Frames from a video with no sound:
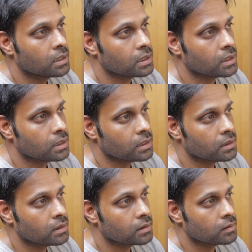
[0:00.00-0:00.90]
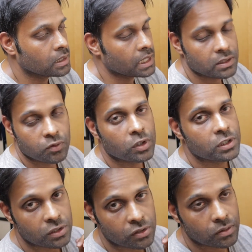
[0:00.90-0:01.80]
Nice
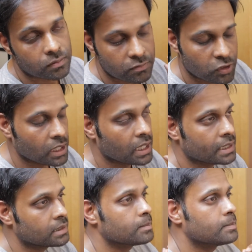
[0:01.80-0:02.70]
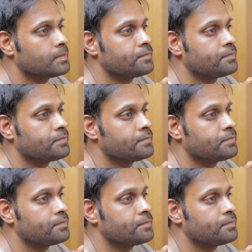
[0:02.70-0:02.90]
watches though, really like them.